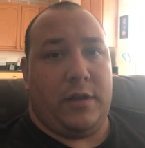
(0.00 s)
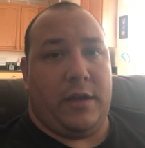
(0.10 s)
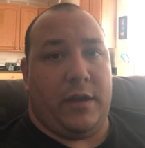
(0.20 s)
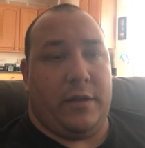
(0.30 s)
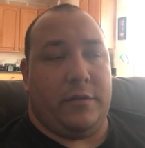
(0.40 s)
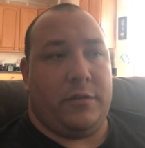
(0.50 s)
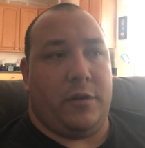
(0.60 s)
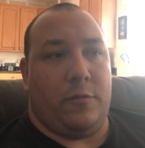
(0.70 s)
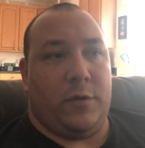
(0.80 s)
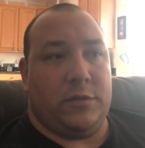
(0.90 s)
and
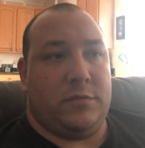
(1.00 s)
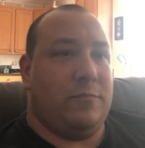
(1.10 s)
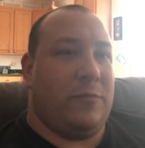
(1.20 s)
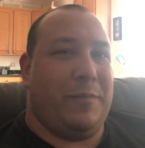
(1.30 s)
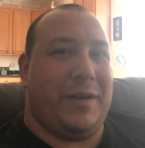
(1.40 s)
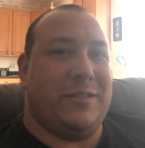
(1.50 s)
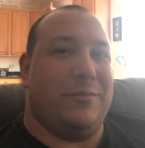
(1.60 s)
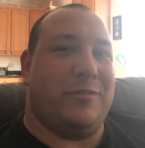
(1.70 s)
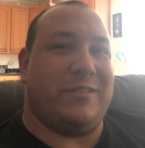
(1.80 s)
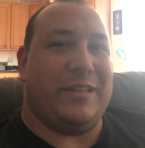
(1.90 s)
one makes you
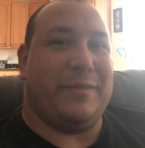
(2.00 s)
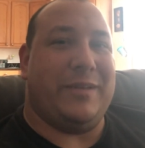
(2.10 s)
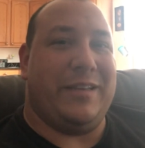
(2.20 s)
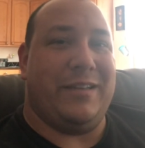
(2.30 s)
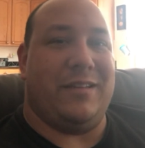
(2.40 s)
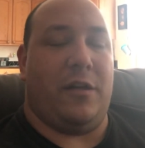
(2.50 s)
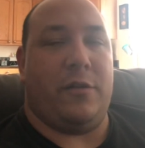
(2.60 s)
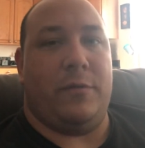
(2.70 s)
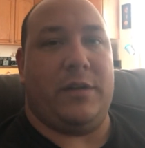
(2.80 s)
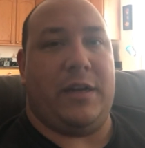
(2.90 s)
more sleepy, and the
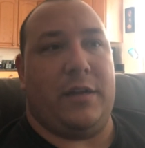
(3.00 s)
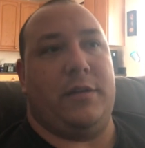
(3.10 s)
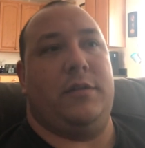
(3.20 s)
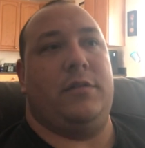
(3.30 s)
other one kind of